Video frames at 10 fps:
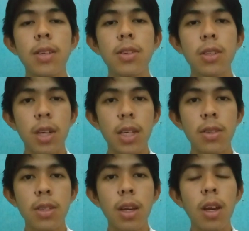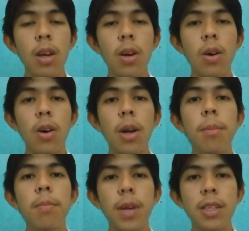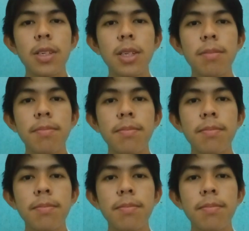stress or pitch.